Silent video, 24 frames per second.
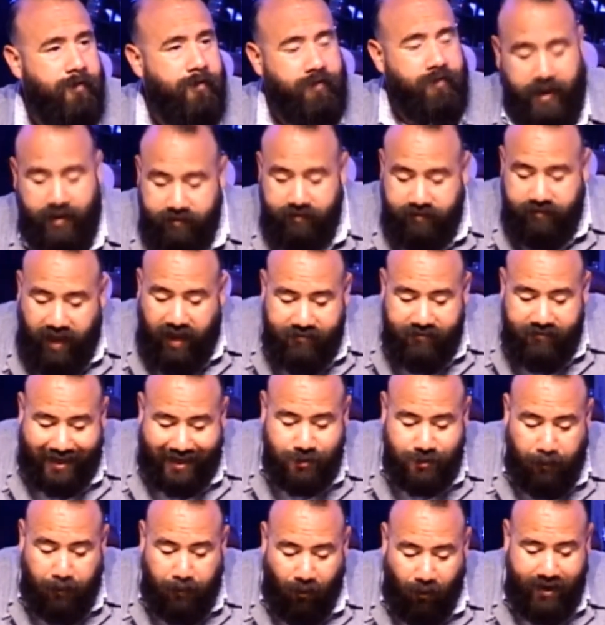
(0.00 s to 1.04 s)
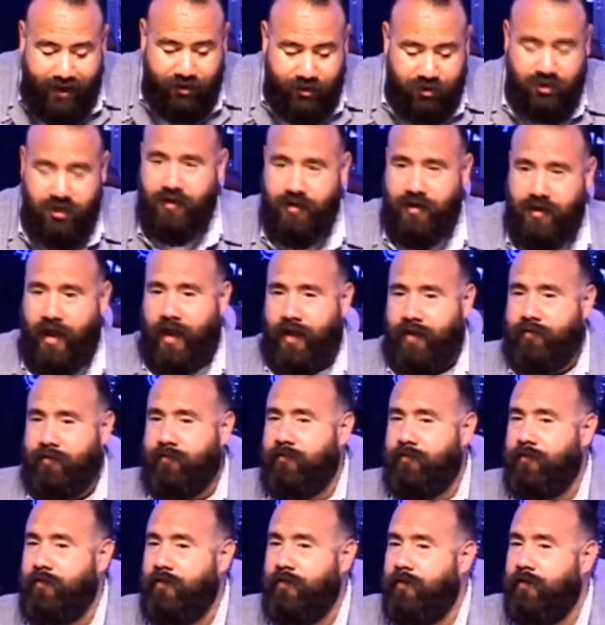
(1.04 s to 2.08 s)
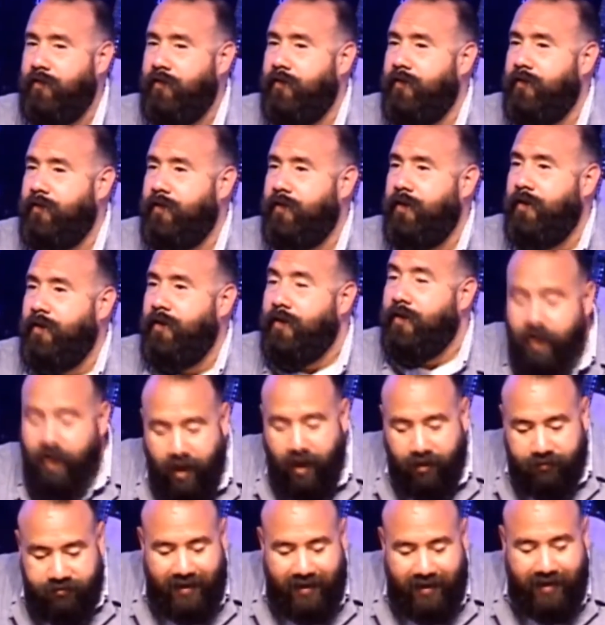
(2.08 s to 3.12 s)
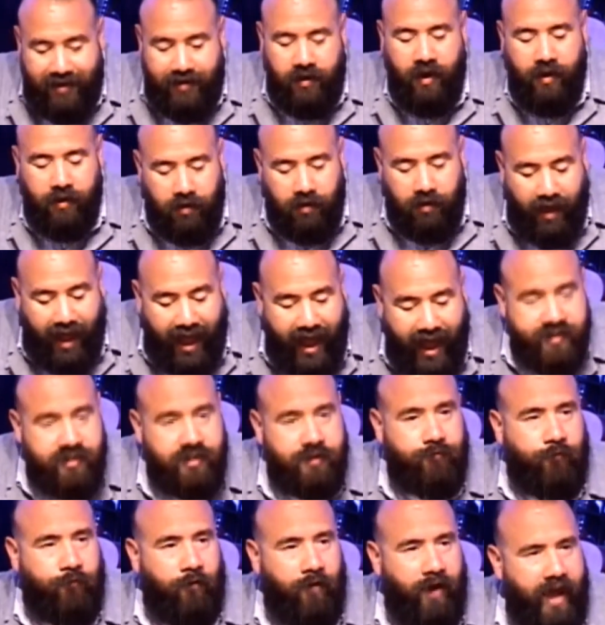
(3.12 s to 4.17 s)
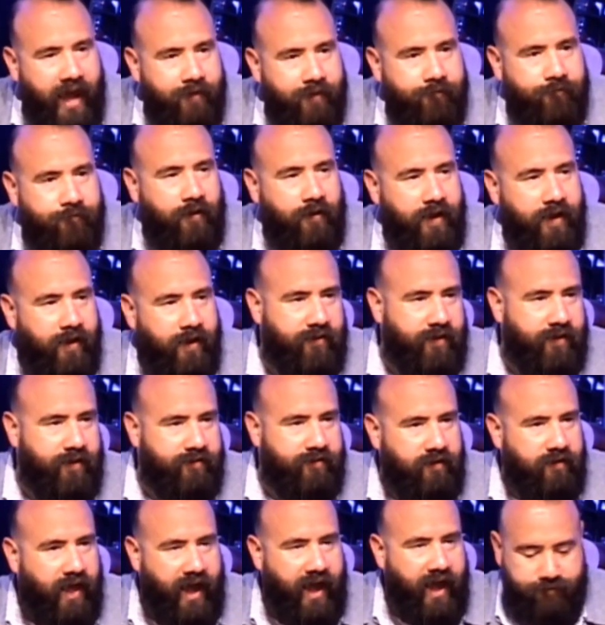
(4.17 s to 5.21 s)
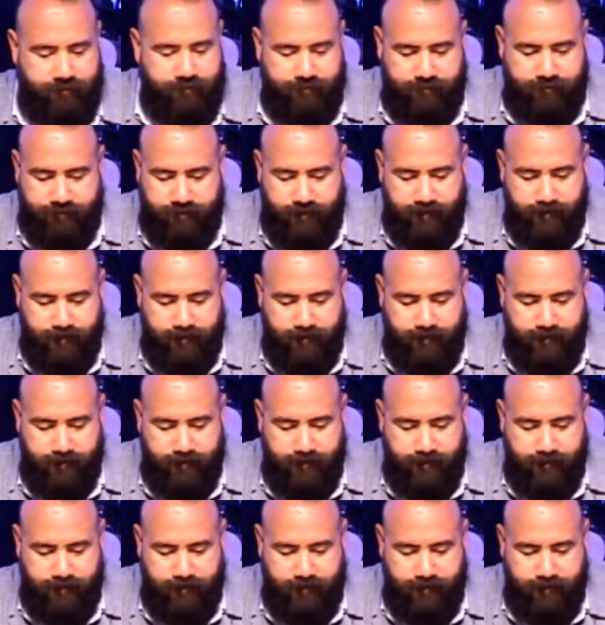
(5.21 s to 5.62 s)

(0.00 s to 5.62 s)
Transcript: Things have expiration dates. Nothing lasts forever in this life